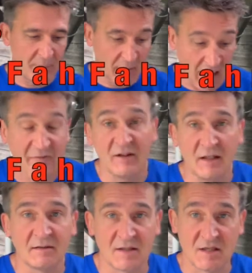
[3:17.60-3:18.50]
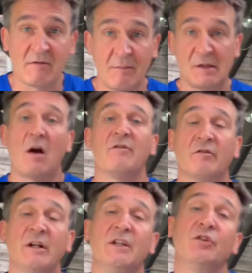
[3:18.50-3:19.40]
having the ceramic over
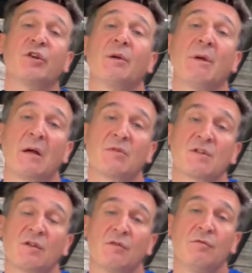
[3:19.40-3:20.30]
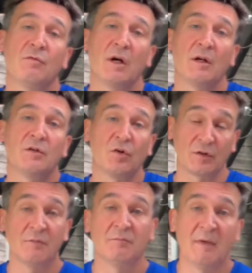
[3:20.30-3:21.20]
it, you're going to be able to cook
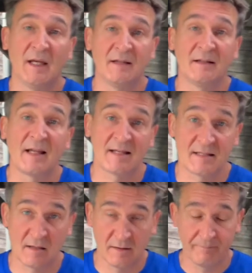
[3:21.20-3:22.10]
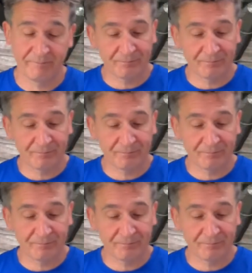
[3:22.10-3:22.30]
them in less time.